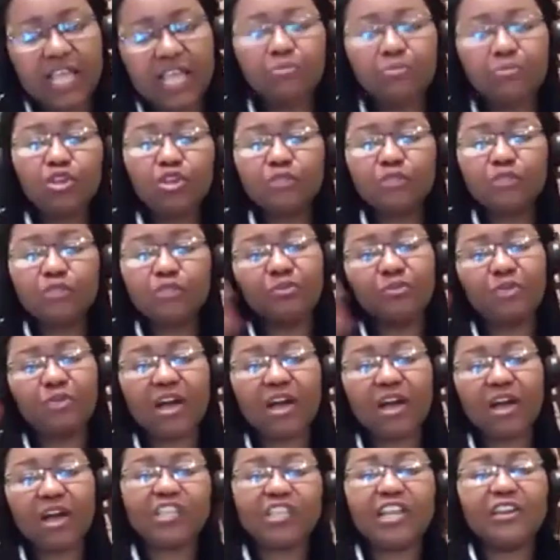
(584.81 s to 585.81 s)
Like most
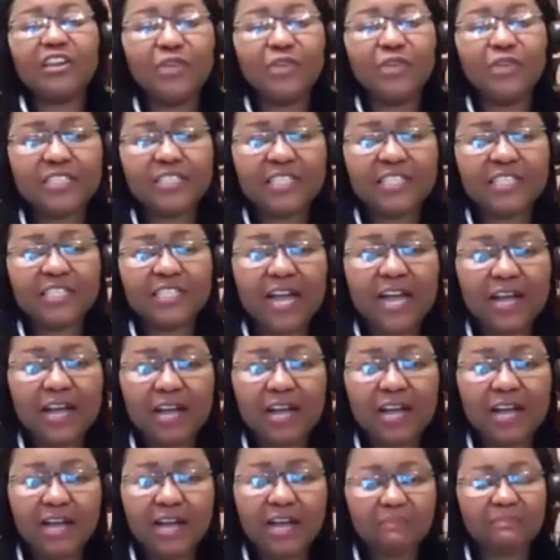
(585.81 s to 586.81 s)
people have generating
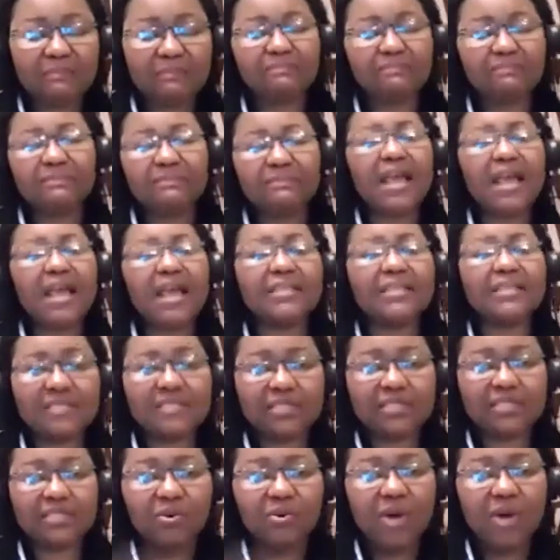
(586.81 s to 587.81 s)

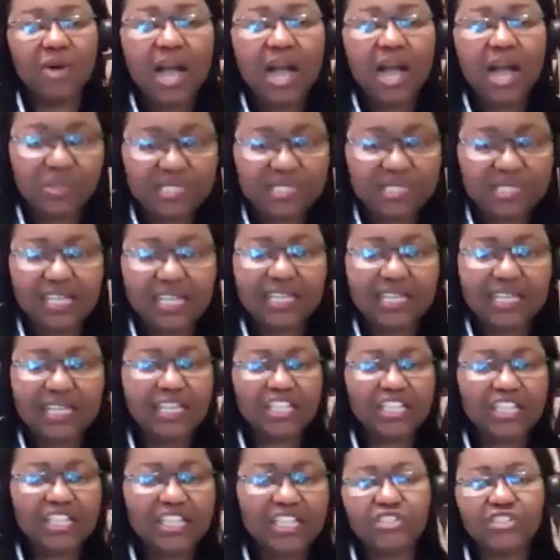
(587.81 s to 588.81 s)
plants or house
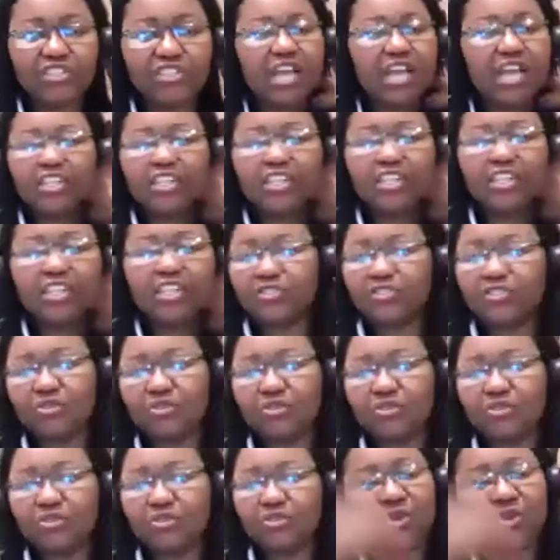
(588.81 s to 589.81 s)
in Nigeria, in
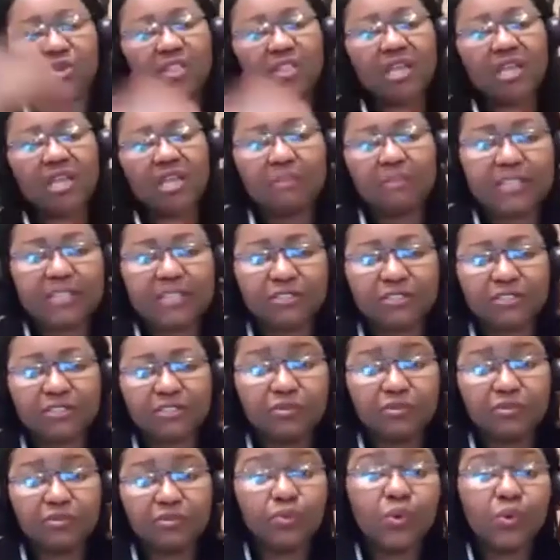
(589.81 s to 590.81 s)
some other
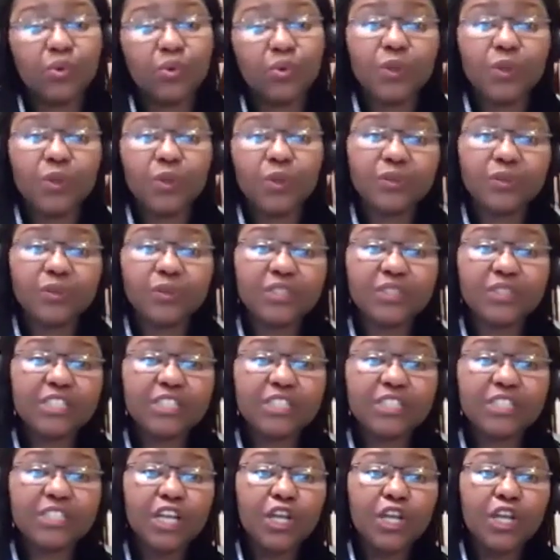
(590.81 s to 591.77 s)
parts of the world.